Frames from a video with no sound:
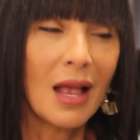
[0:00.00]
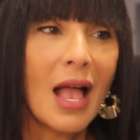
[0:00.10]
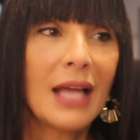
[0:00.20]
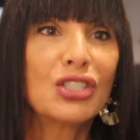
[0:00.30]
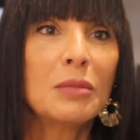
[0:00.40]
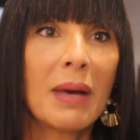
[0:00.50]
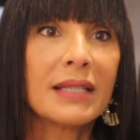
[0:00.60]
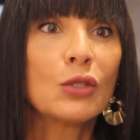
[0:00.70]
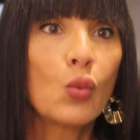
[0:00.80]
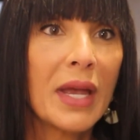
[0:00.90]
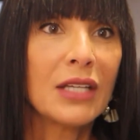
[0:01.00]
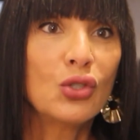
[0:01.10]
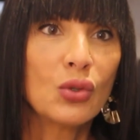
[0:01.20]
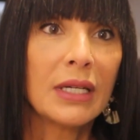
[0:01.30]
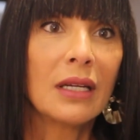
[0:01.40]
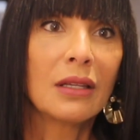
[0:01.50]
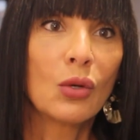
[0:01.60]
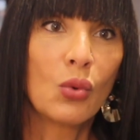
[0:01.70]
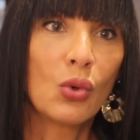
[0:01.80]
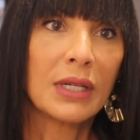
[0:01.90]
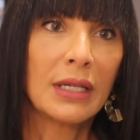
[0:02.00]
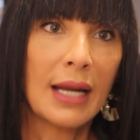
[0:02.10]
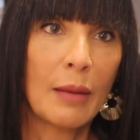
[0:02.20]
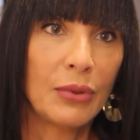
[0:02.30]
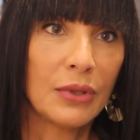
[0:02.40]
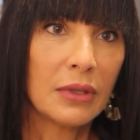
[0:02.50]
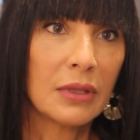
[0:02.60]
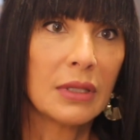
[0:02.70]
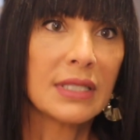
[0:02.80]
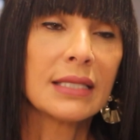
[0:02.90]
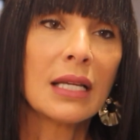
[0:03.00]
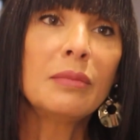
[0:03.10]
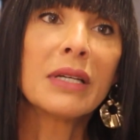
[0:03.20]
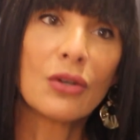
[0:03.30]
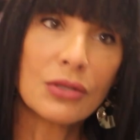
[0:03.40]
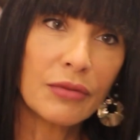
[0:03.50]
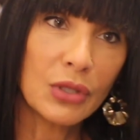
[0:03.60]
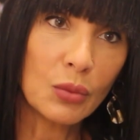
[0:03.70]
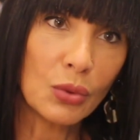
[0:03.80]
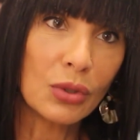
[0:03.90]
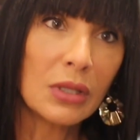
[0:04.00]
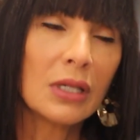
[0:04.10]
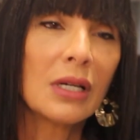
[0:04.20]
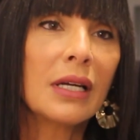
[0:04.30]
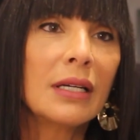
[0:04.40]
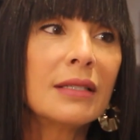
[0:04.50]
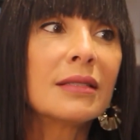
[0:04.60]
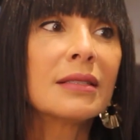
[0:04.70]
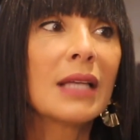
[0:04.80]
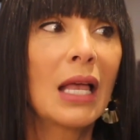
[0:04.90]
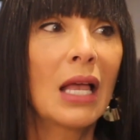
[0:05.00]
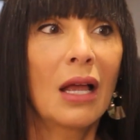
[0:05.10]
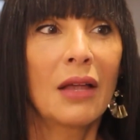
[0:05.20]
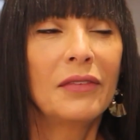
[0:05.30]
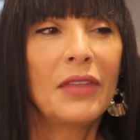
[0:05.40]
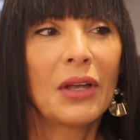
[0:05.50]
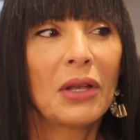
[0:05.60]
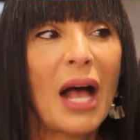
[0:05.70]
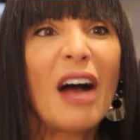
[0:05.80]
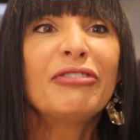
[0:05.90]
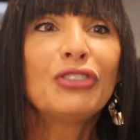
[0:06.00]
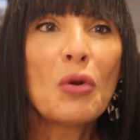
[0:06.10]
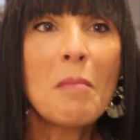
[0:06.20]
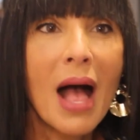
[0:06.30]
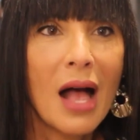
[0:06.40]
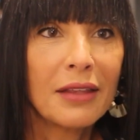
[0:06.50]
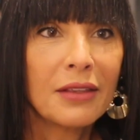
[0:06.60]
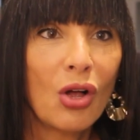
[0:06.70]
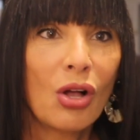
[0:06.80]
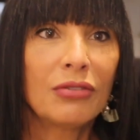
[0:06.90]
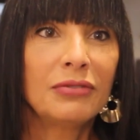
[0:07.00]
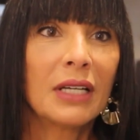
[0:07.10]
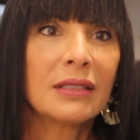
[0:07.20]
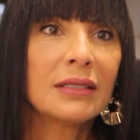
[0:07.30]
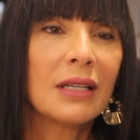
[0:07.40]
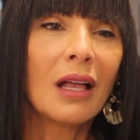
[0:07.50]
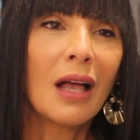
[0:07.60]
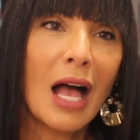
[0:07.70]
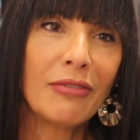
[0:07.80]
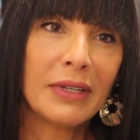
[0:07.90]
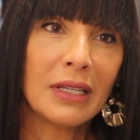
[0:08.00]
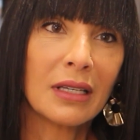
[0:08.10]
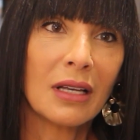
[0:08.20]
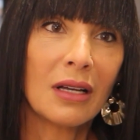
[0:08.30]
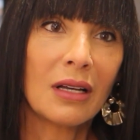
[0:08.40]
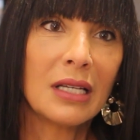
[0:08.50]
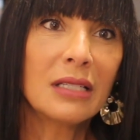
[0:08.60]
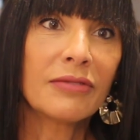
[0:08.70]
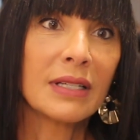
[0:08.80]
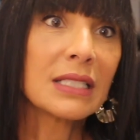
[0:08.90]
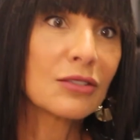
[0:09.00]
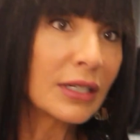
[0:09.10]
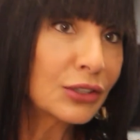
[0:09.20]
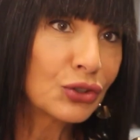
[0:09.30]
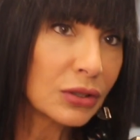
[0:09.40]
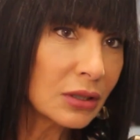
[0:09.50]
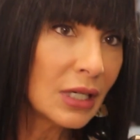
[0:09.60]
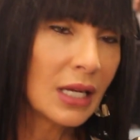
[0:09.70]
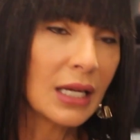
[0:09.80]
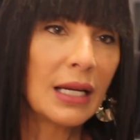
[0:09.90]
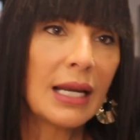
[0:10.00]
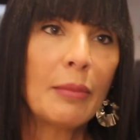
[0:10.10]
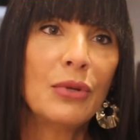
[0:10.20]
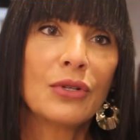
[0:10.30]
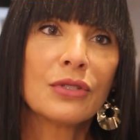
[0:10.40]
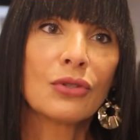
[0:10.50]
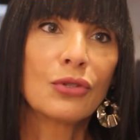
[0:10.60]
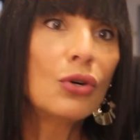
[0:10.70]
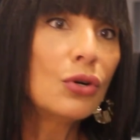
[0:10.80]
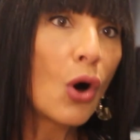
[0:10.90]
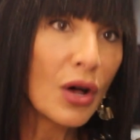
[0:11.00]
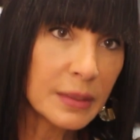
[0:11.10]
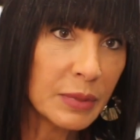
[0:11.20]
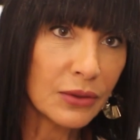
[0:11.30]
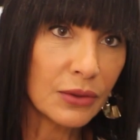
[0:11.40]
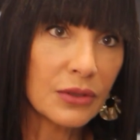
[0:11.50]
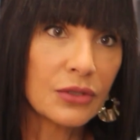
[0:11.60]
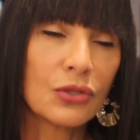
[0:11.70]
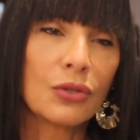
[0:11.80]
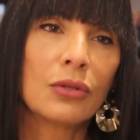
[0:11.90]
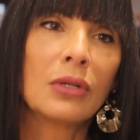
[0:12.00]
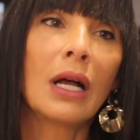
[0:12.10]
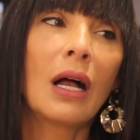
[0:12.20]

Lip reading: and she passed away during the war in Lebanon. It's not because of the war, it's the aftermath of not having infrastructure in Lebanon, so no hospitals. So